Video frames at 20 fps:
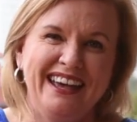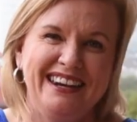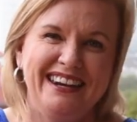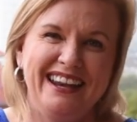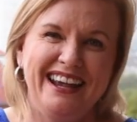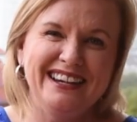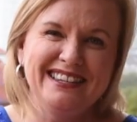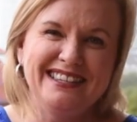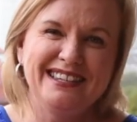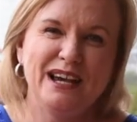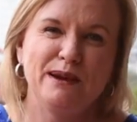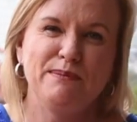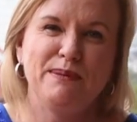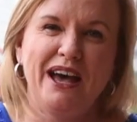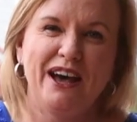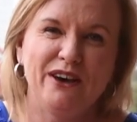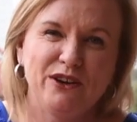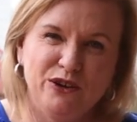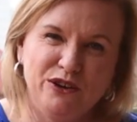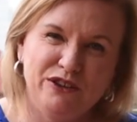Next up,
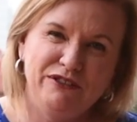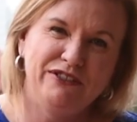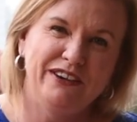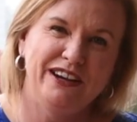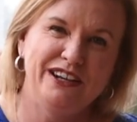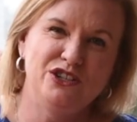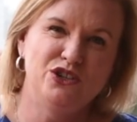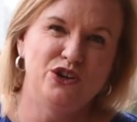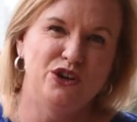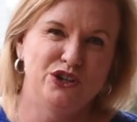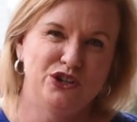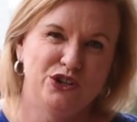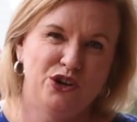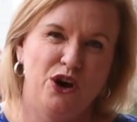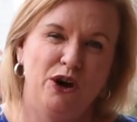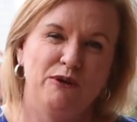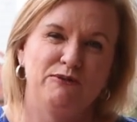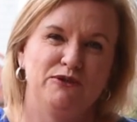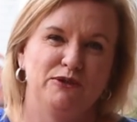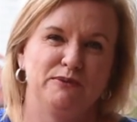our good friend Josh
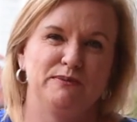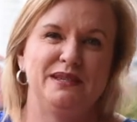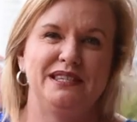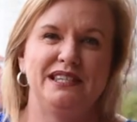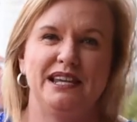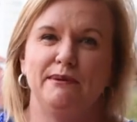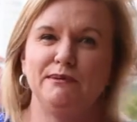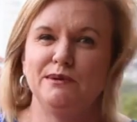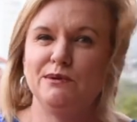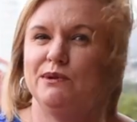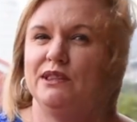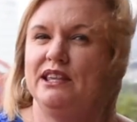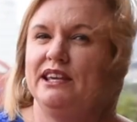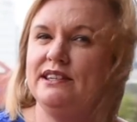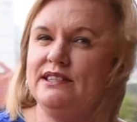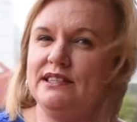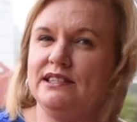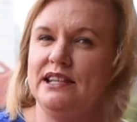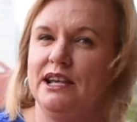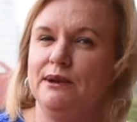Cobb from Steps with
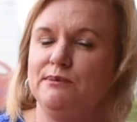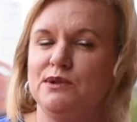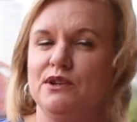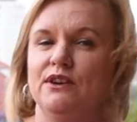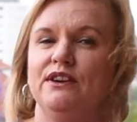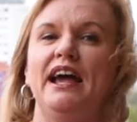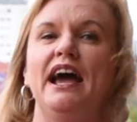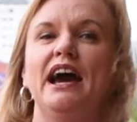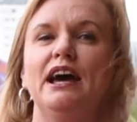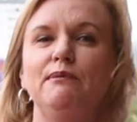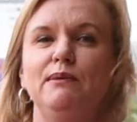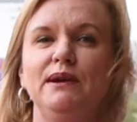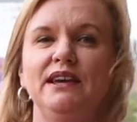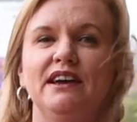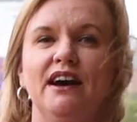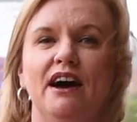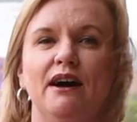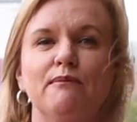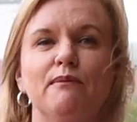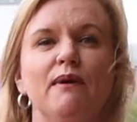his tips on how to
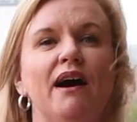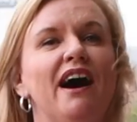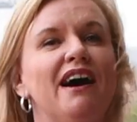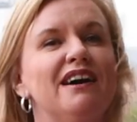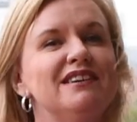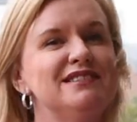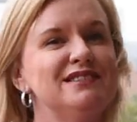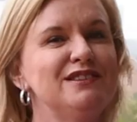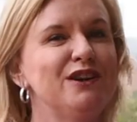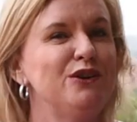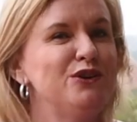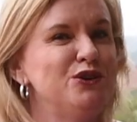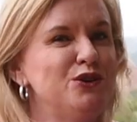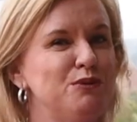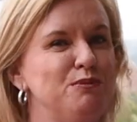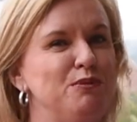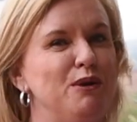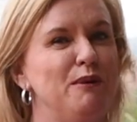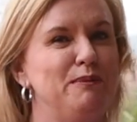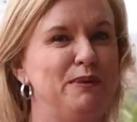become a
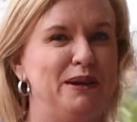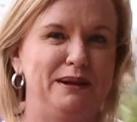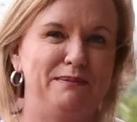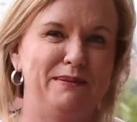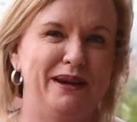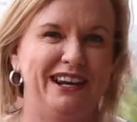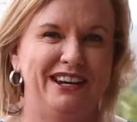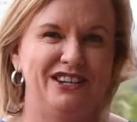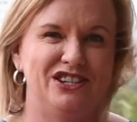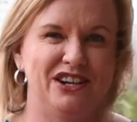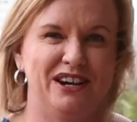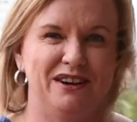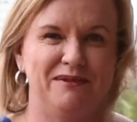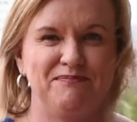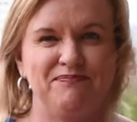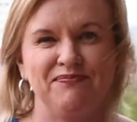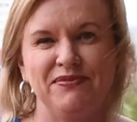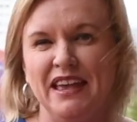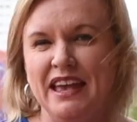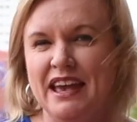social property manager.
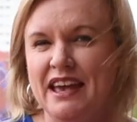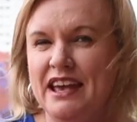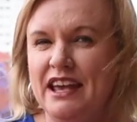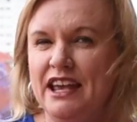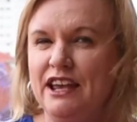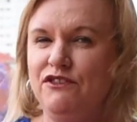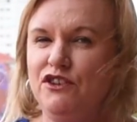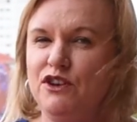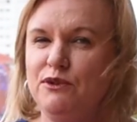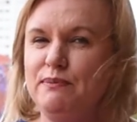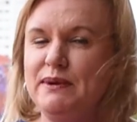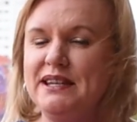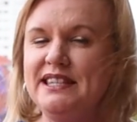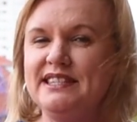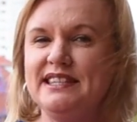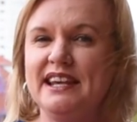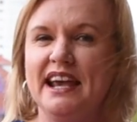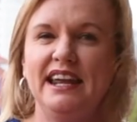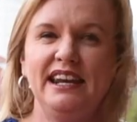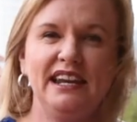If you've
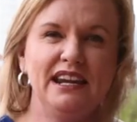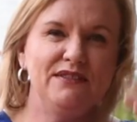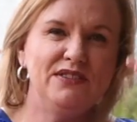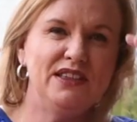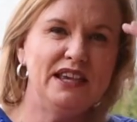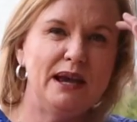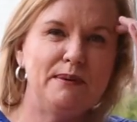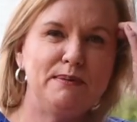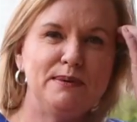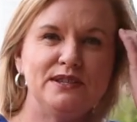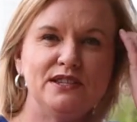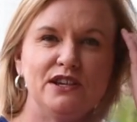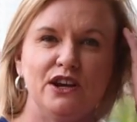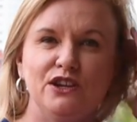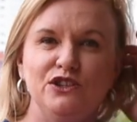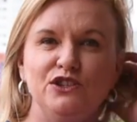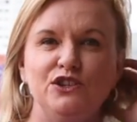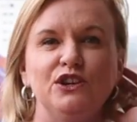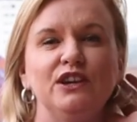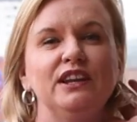missed any of the
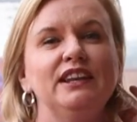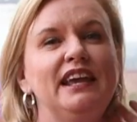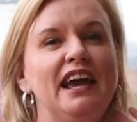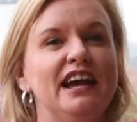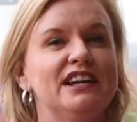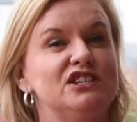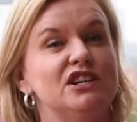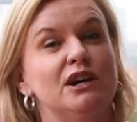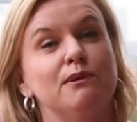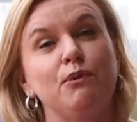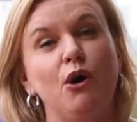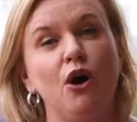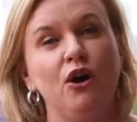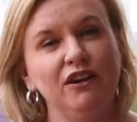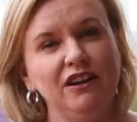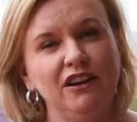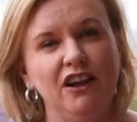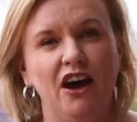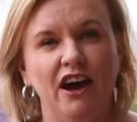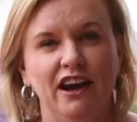episodes, you can catch up
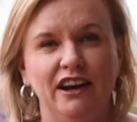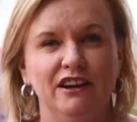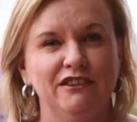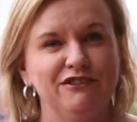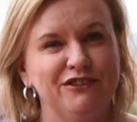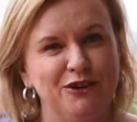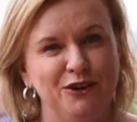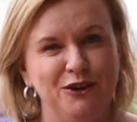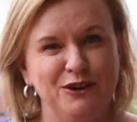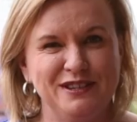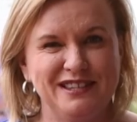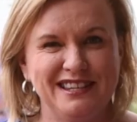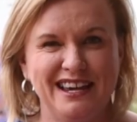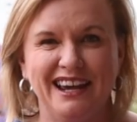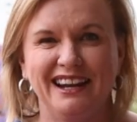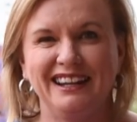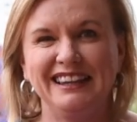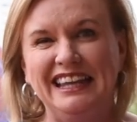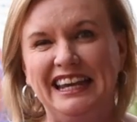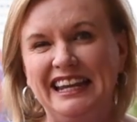online, of course,
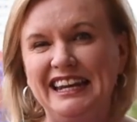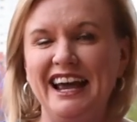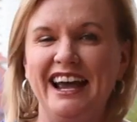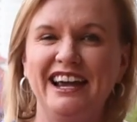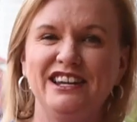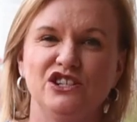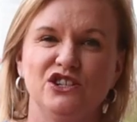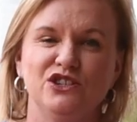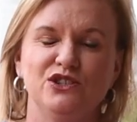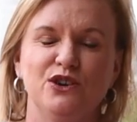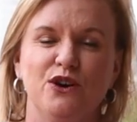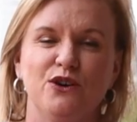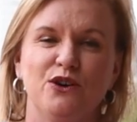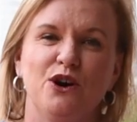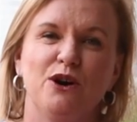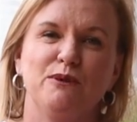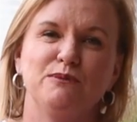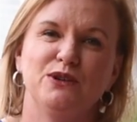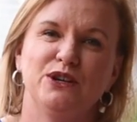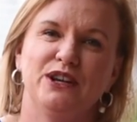at
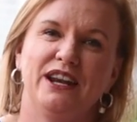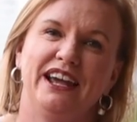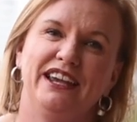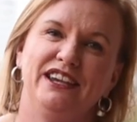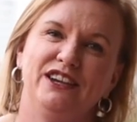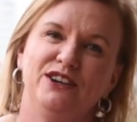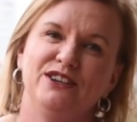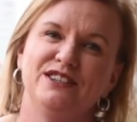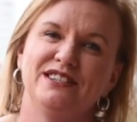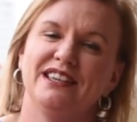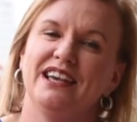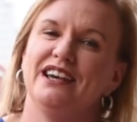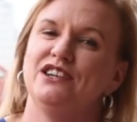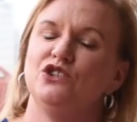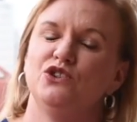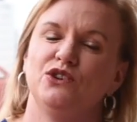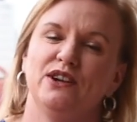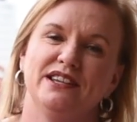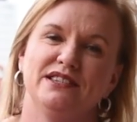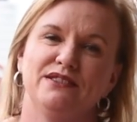
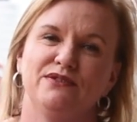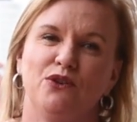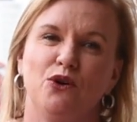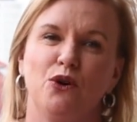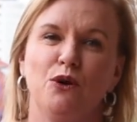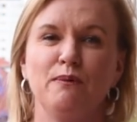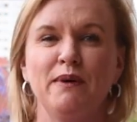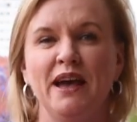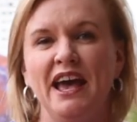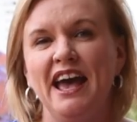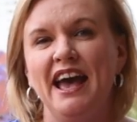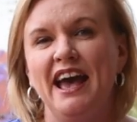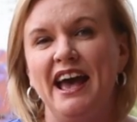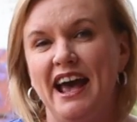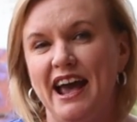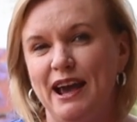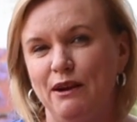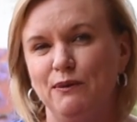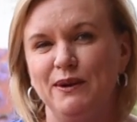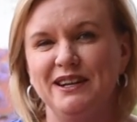eliteagent.com.au/transform.
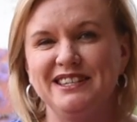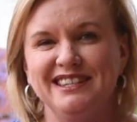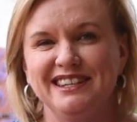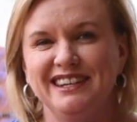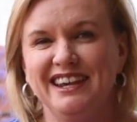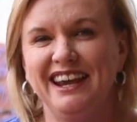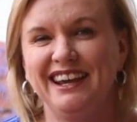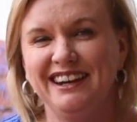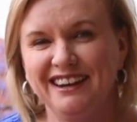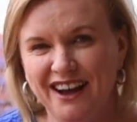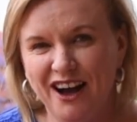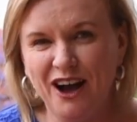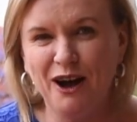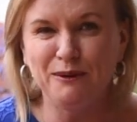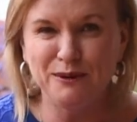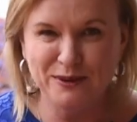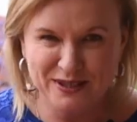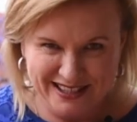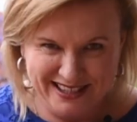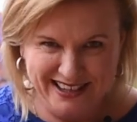And once again, I
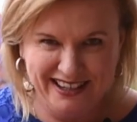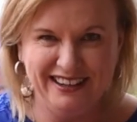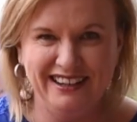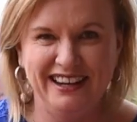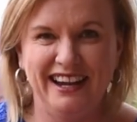will see you